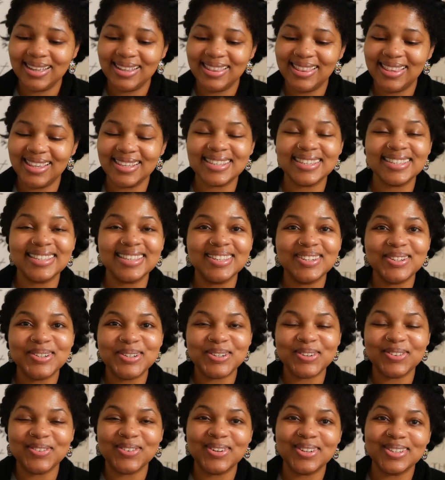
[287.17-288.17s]
This is the
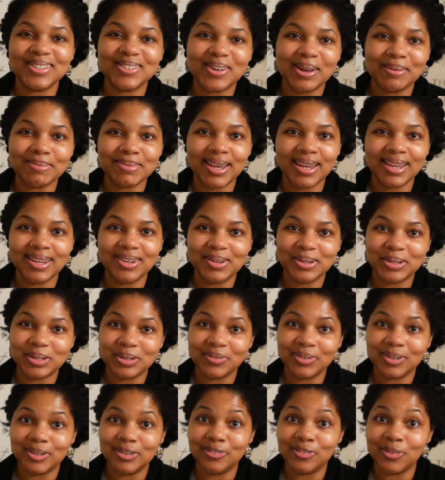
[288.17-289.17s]
Nutrafol, so I'm taking
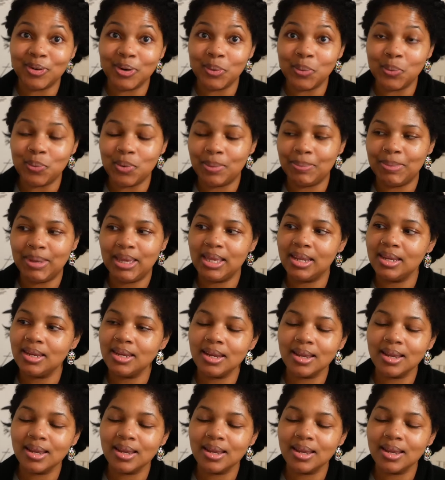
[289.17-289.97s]
Nutrafol for women.